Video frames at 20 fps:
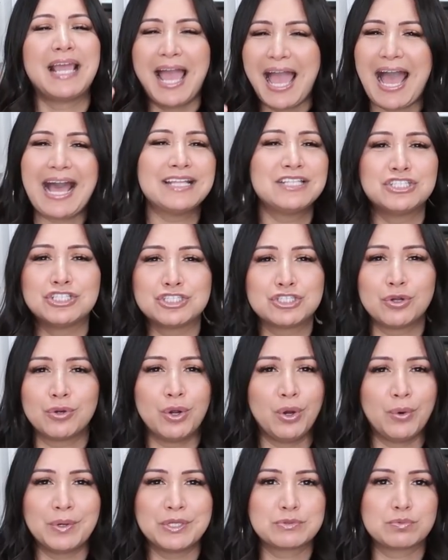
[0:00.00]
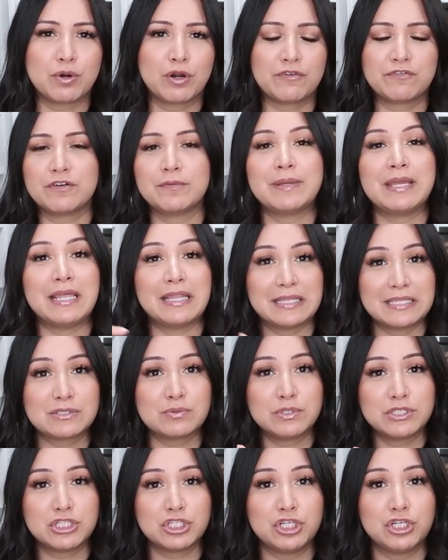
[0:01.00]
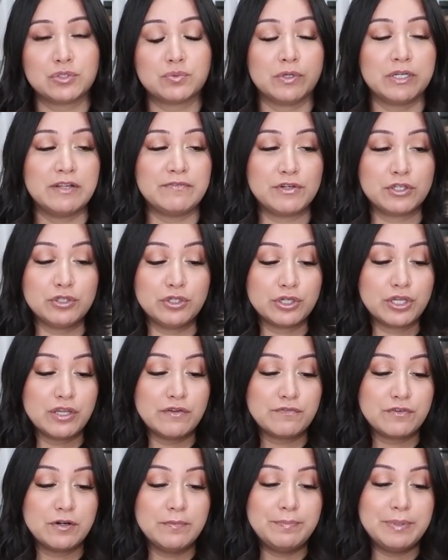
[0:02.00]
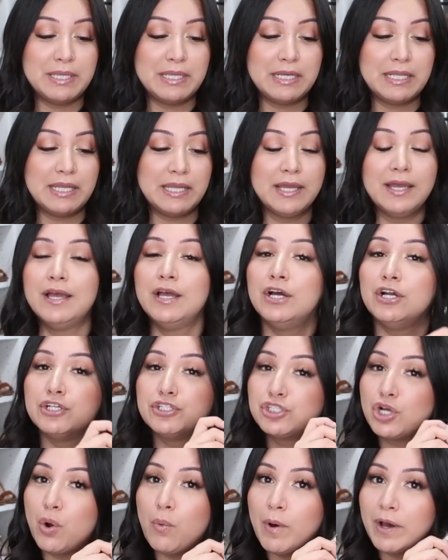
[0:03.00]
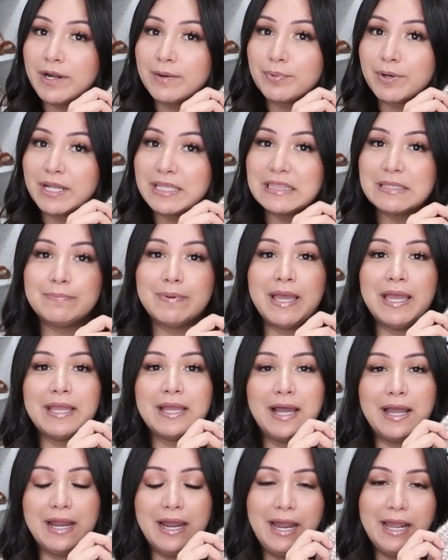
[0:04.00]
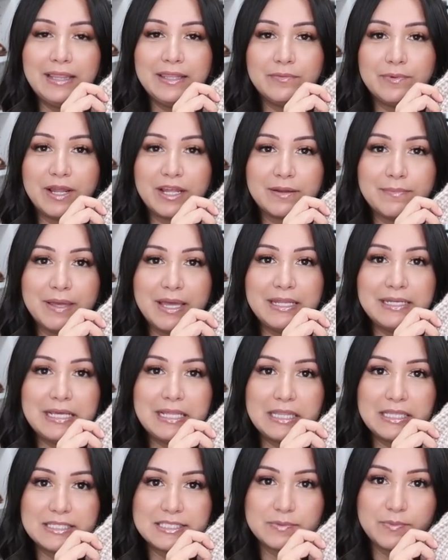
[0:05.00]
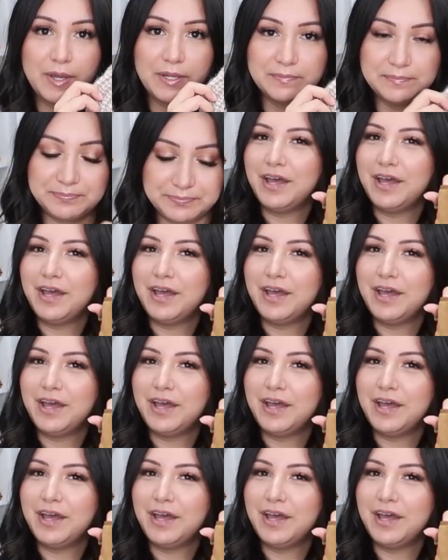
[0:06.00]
hats just don't always work for me. This one's a good one. If you're looking for a beanie, don't want to break the bank, I highly recommend this one.